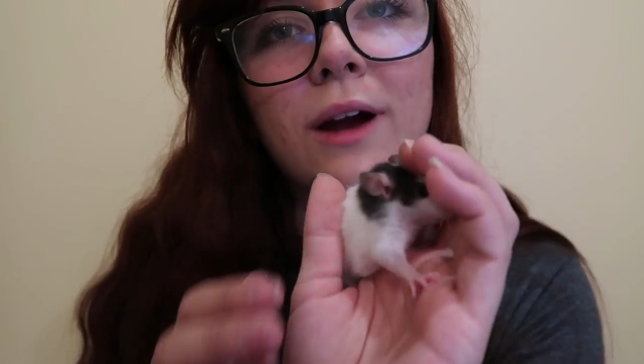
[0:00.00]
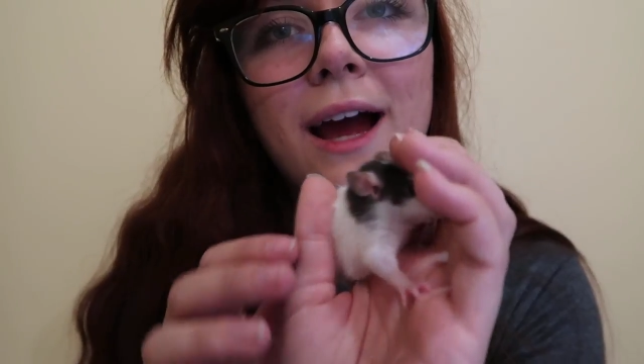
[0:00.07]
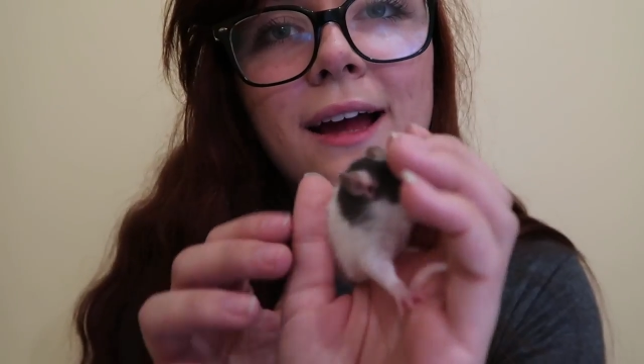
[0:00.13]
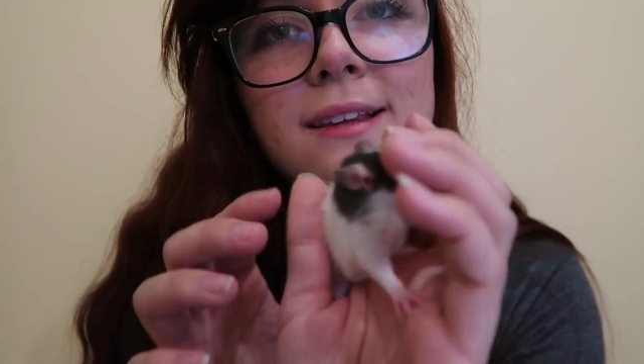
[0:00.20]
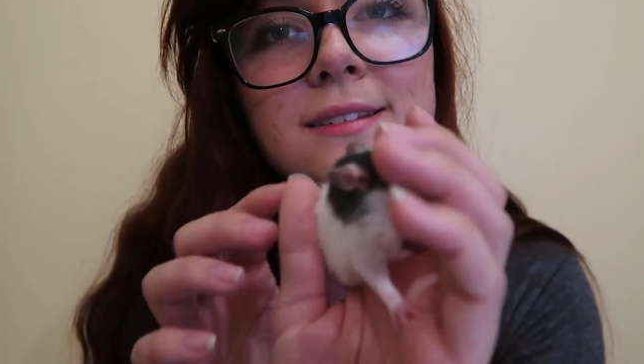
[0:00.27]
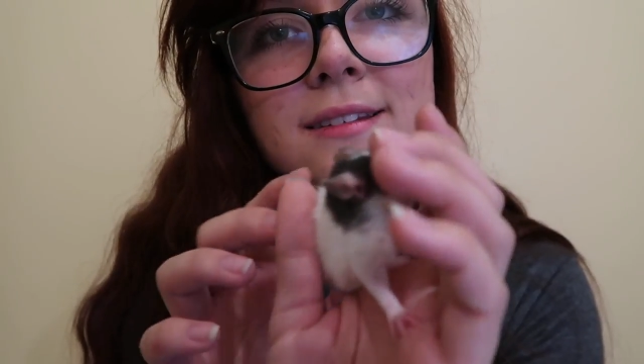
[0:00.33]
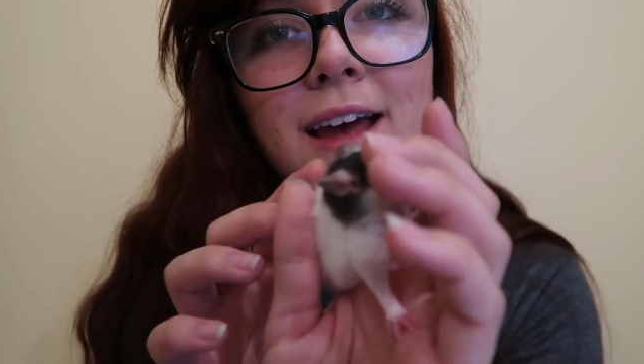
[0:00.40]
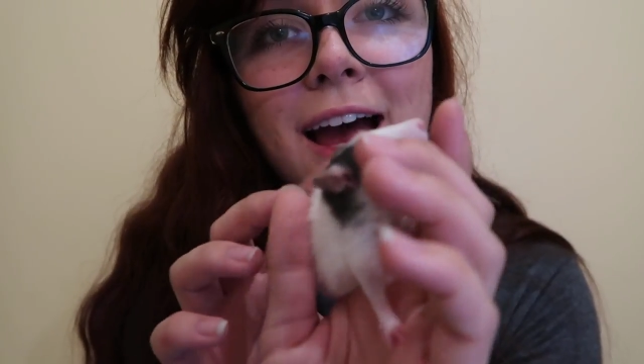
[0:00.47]

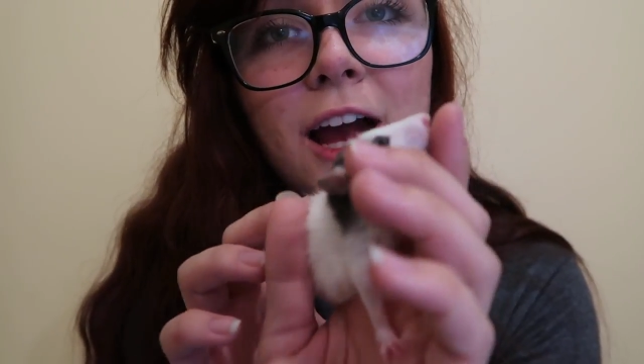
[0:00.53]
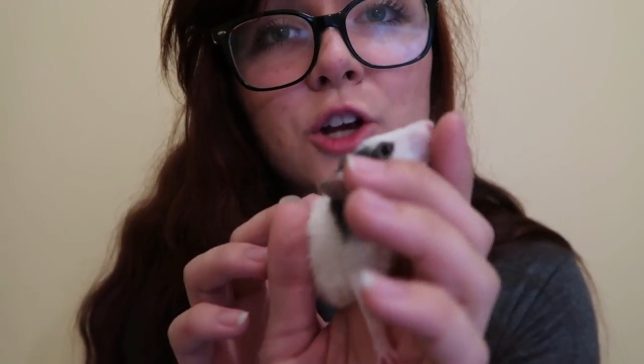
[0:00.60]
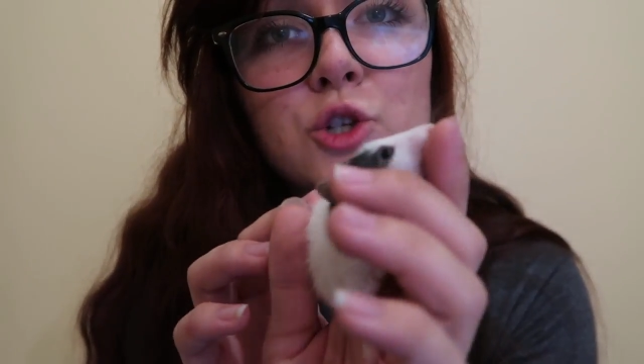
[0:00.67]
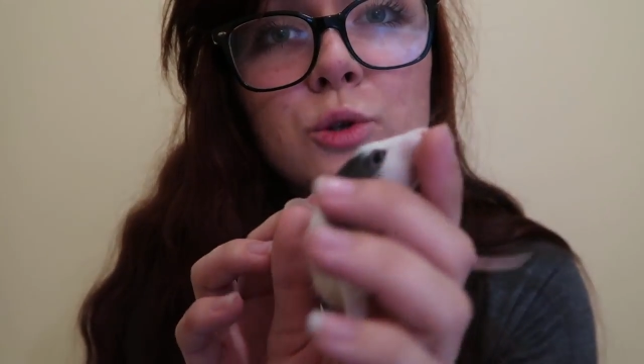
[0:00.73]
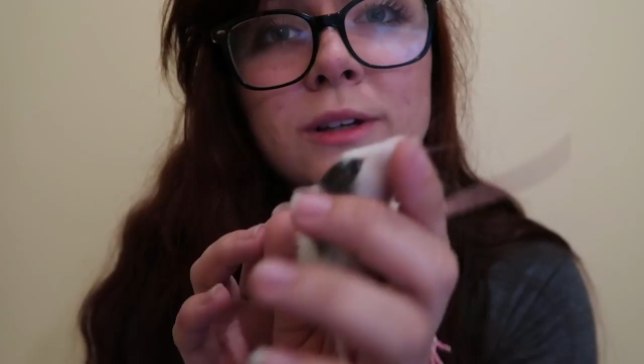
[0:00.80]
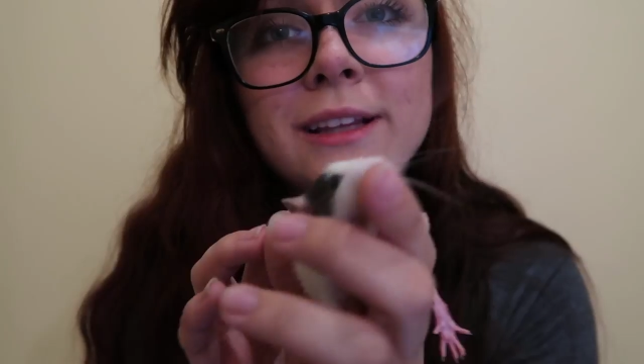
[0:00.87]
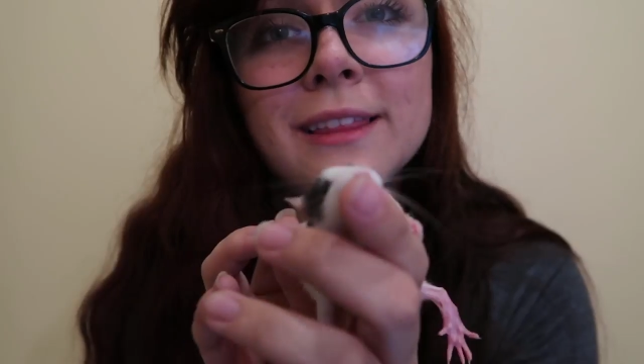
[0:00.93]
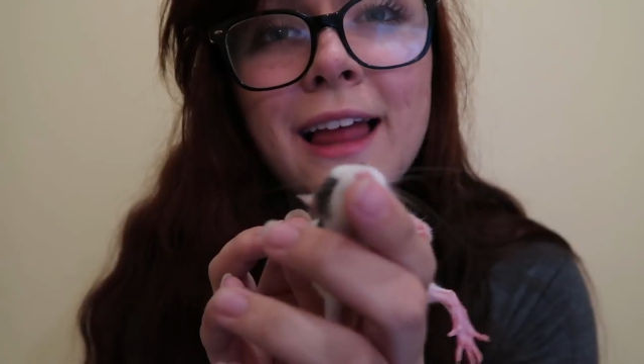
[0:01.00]
Rats
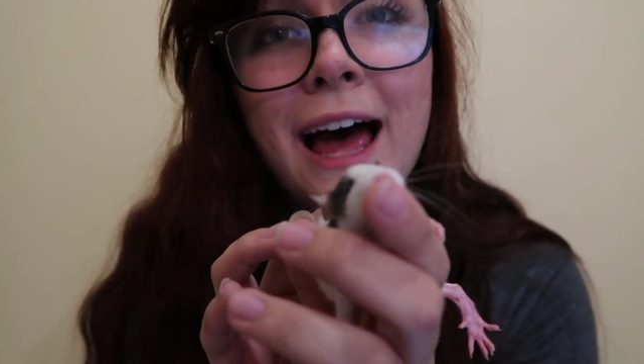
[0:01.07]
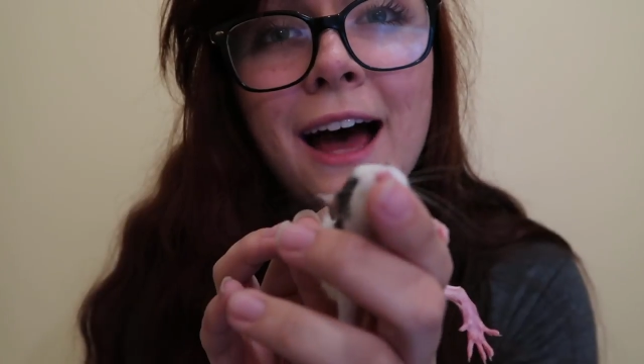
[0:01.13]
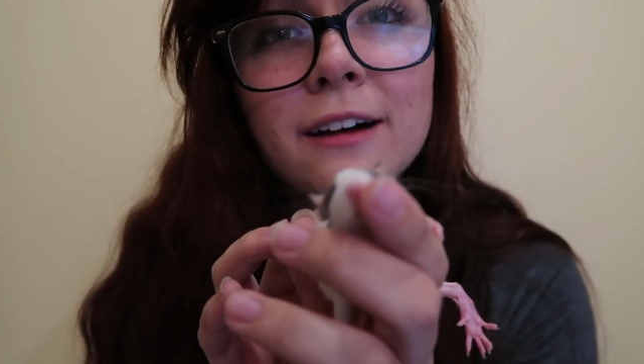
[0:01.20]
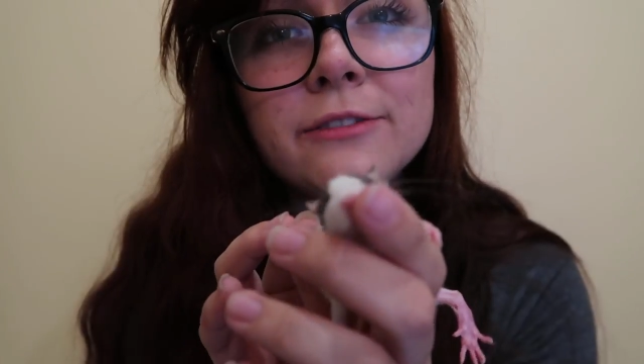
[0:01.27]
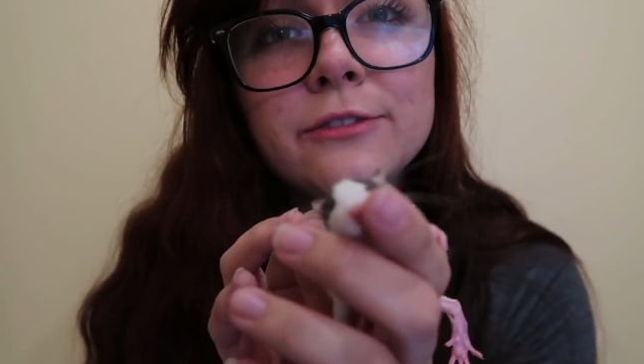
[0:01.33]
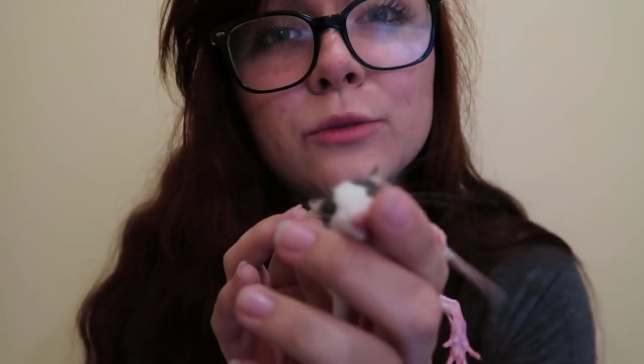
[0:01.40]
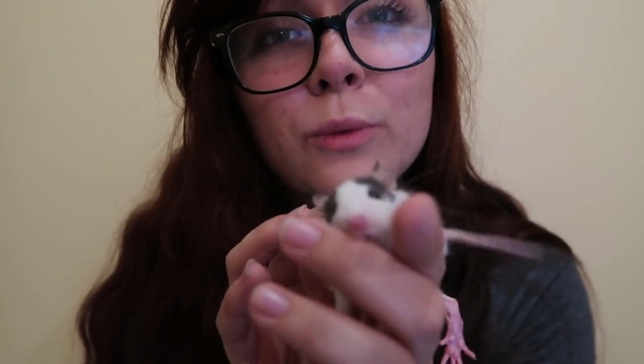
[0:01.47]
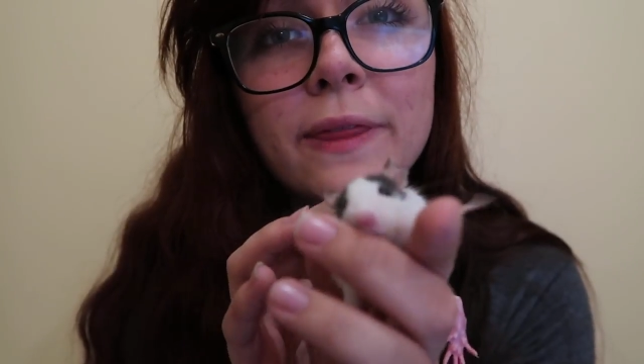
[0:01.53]
actually
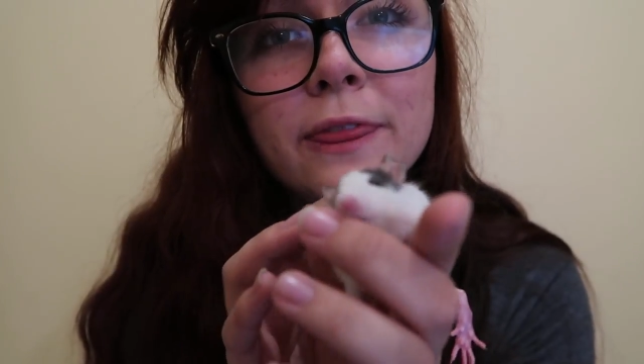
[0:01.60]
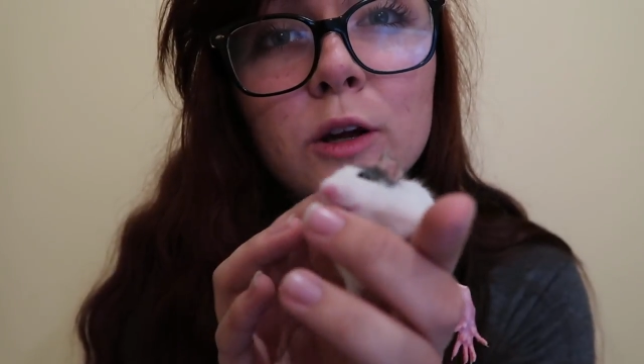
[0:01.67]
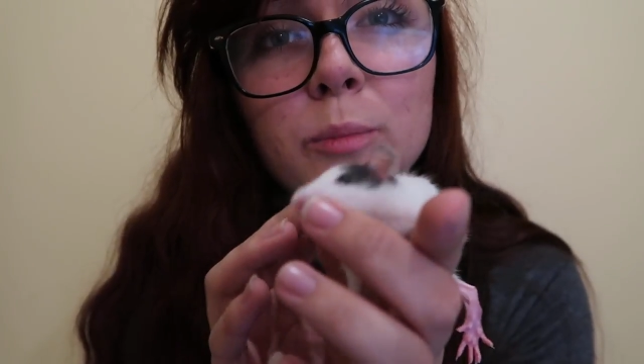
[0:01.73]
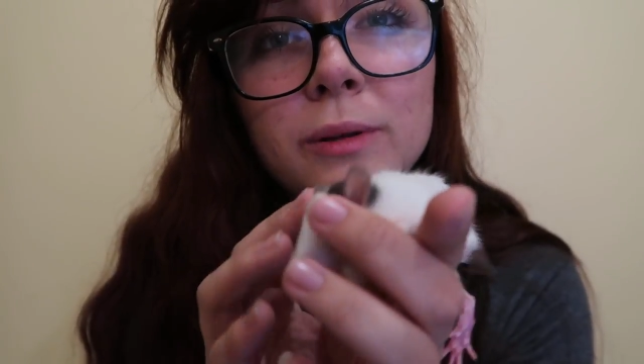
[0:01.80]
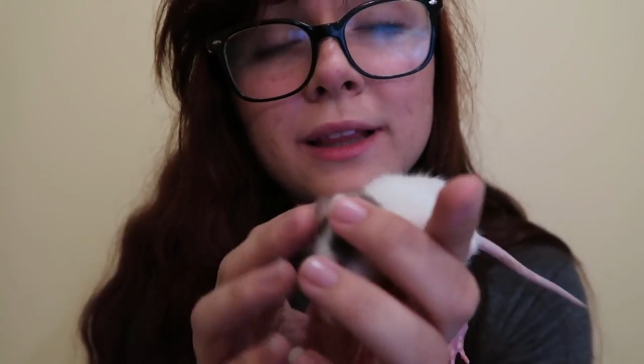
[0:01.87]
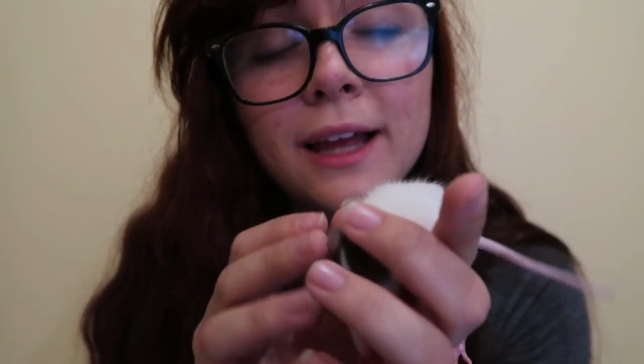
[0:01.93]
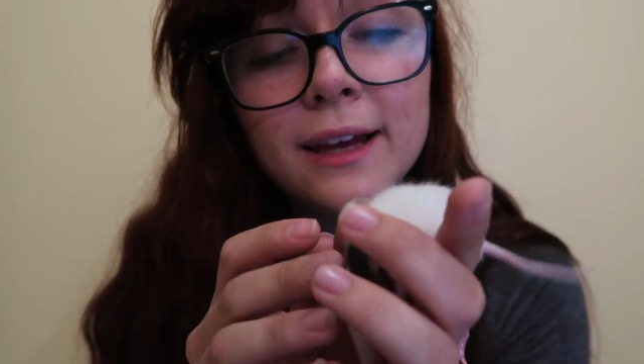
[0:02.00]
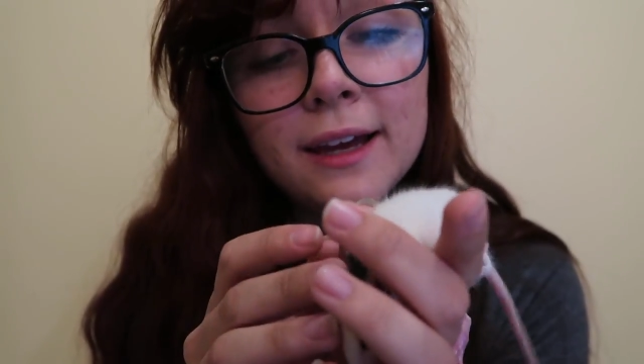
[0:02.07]
laugh when they're
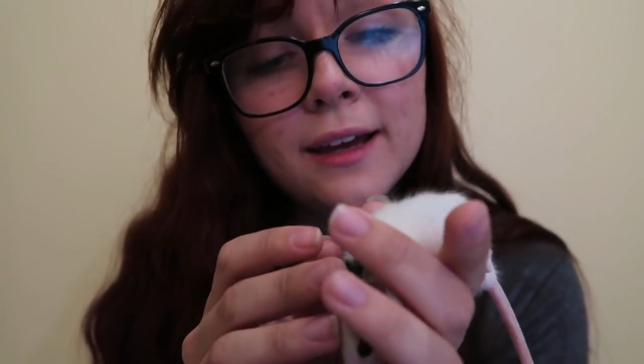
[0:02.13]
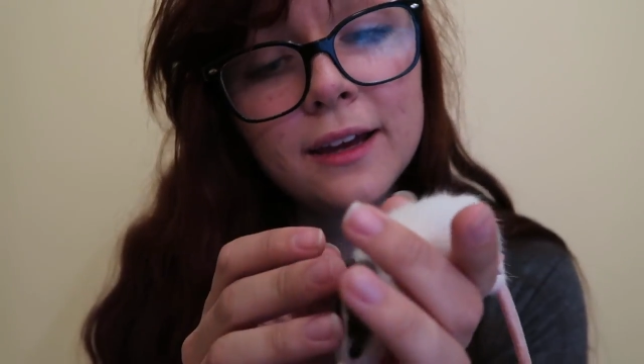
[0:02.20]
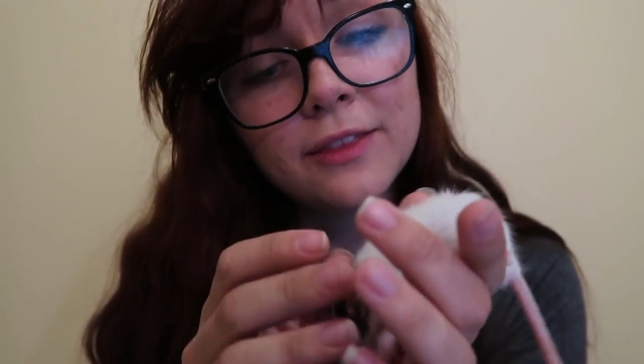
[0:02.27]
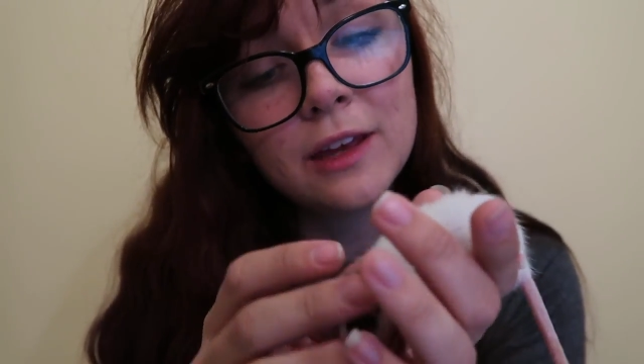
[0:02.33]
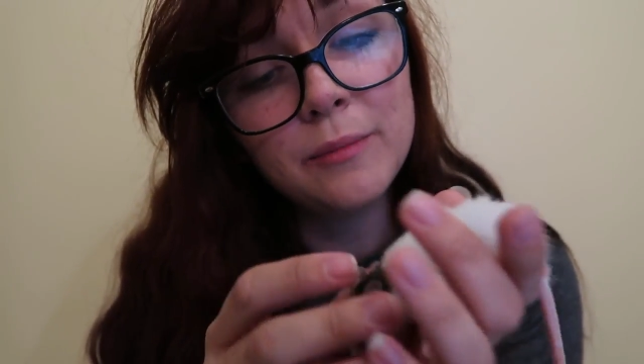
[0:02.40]
playing.